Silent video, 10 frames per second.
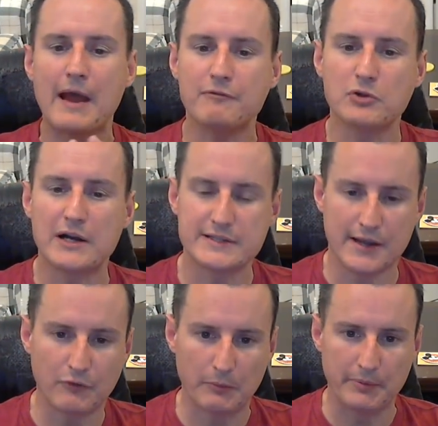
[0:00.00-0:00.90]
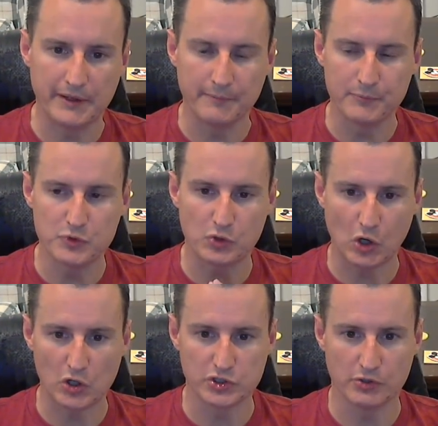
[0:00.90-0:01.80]
Have you guys ever been to
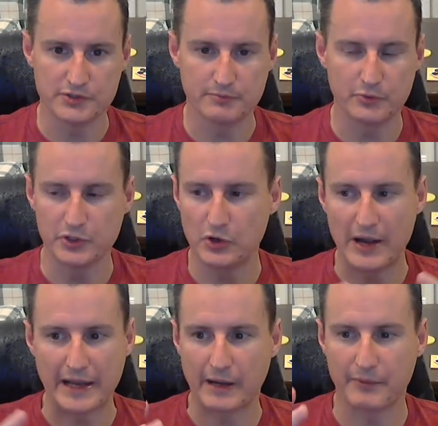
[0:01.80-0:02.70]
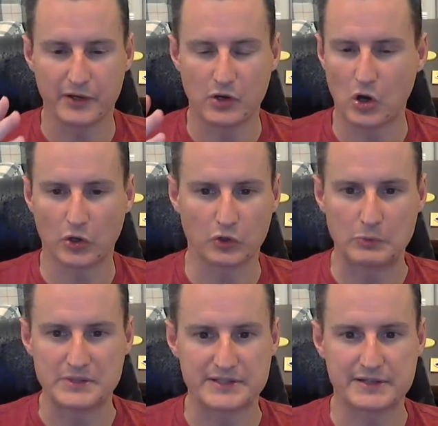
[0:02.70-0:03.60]
car shows when you go hang out with the car
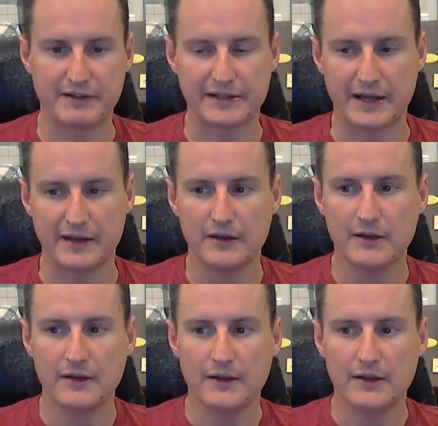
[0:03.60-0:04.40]
groups and stuff like that?